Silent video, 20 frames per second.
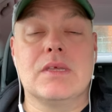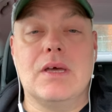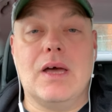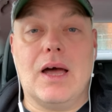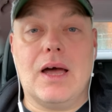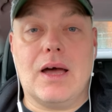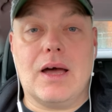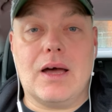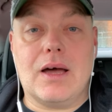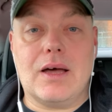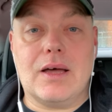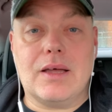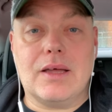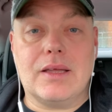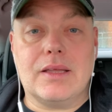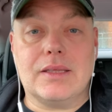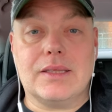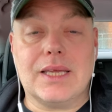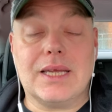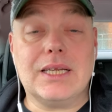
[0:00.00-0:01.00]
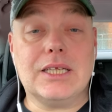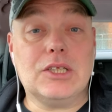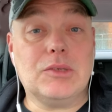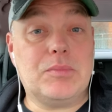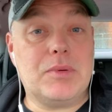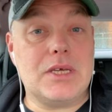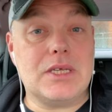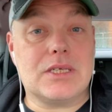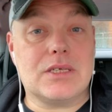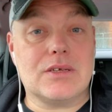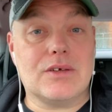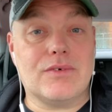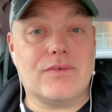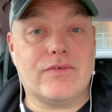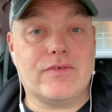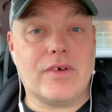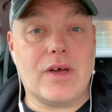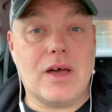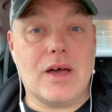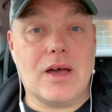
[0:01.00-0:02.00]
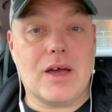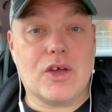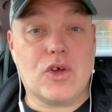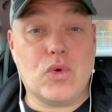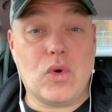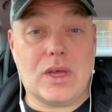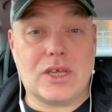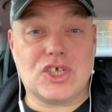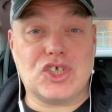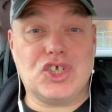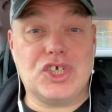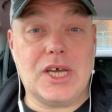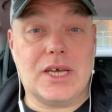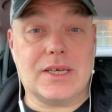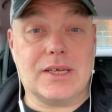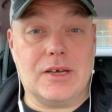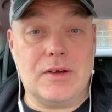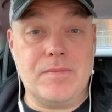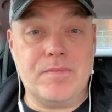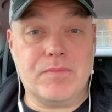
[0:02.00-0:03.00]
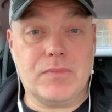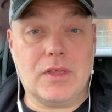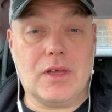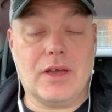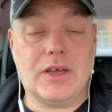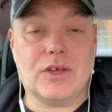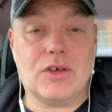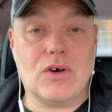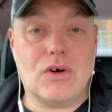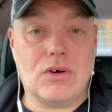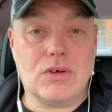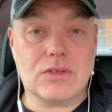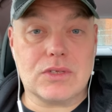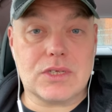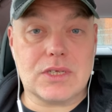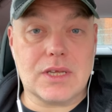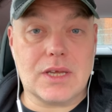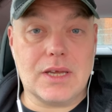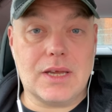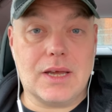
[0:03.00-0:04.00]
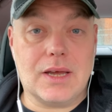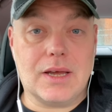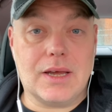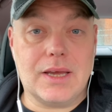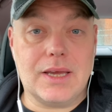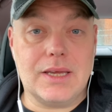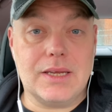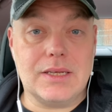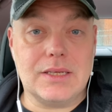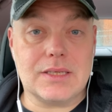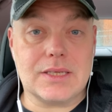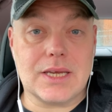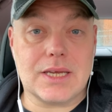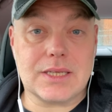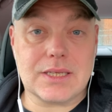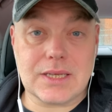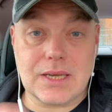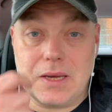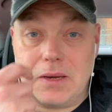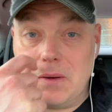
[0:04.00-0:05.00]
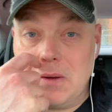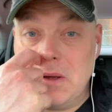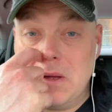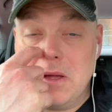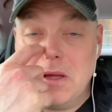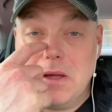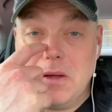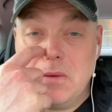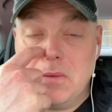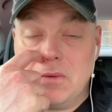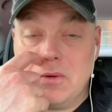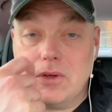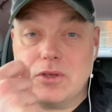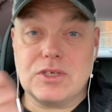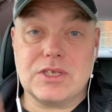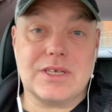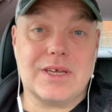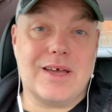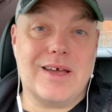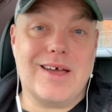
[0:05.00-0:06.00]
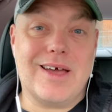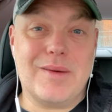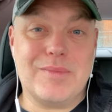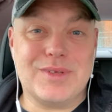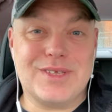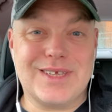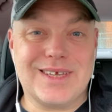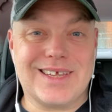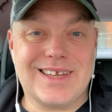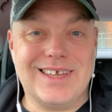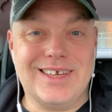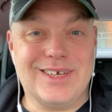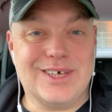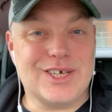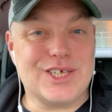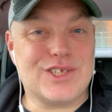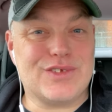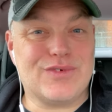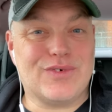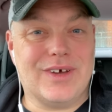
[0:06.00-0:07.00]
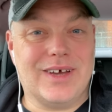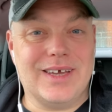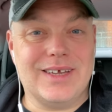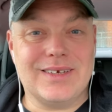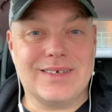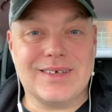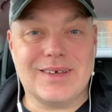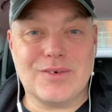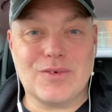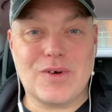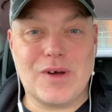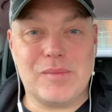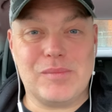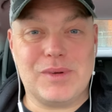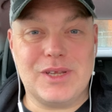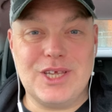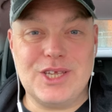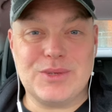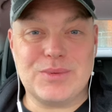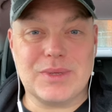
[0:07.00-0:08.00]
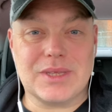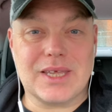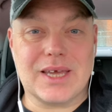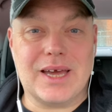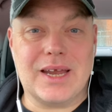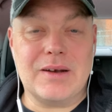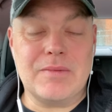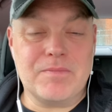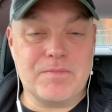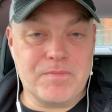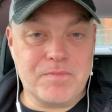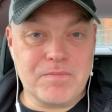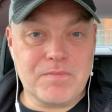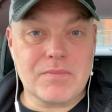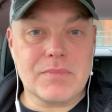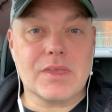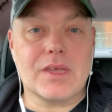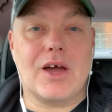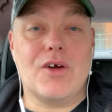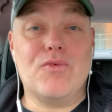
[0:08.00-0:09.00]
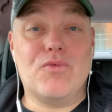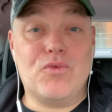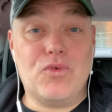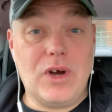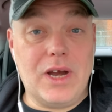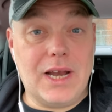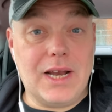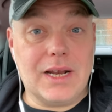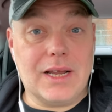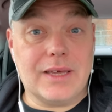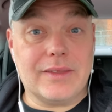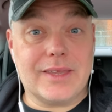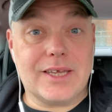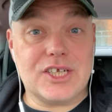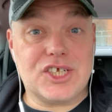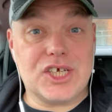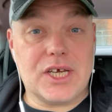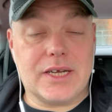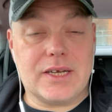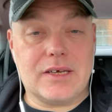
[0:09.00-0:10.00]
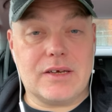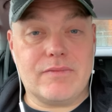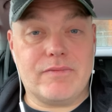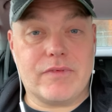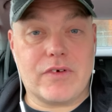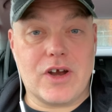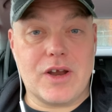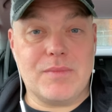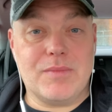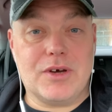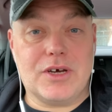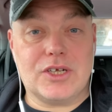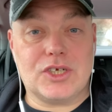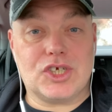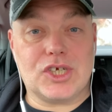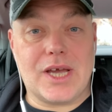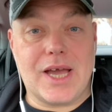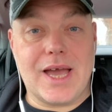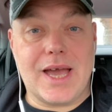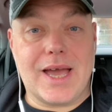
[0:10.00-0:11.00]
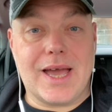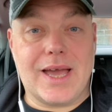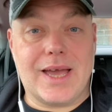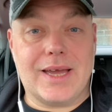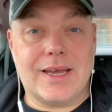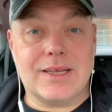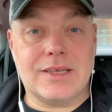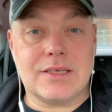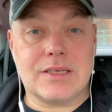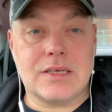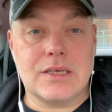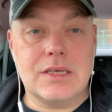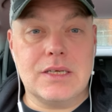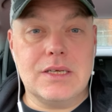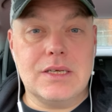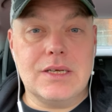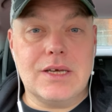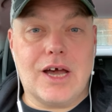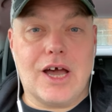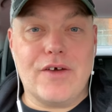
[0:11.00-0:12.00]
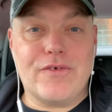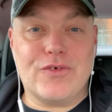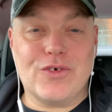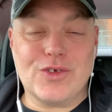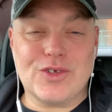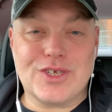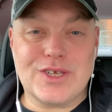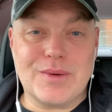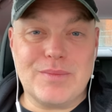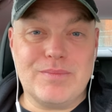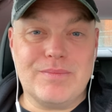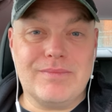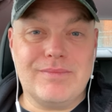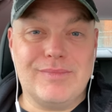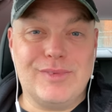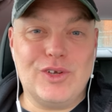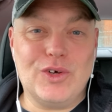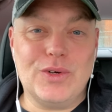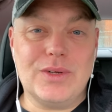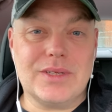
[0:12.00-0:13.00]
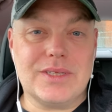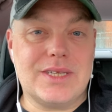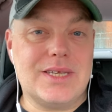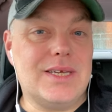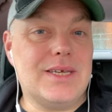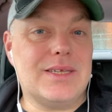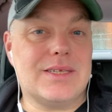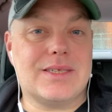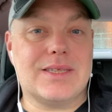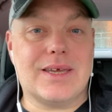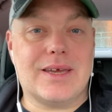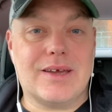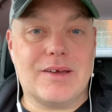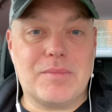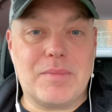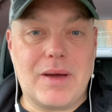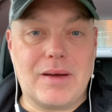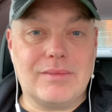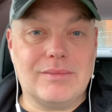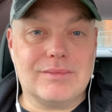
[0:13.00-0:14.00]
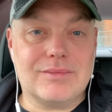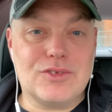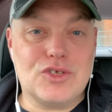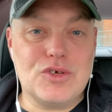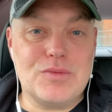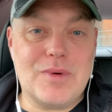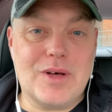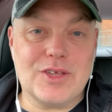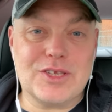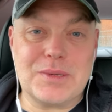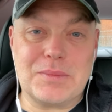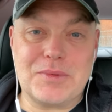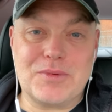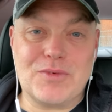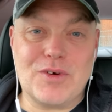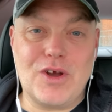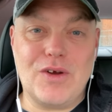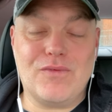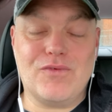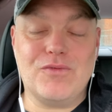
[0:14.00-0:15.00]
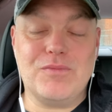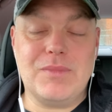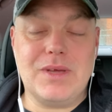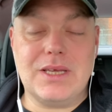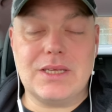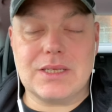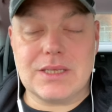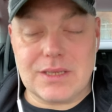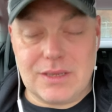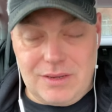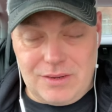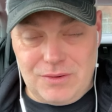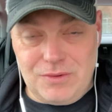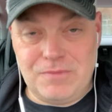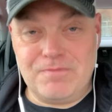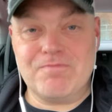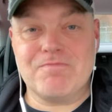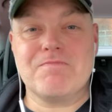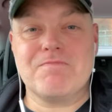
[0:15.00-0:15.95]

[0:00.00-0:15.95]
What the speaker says: That little piece of Quicks cheddar I got in Tesco was a particularly nice find. I'm quite pleased with that. I really like their cheddar very much, and I feel some loyalty is there about 2 miles up the road from me, so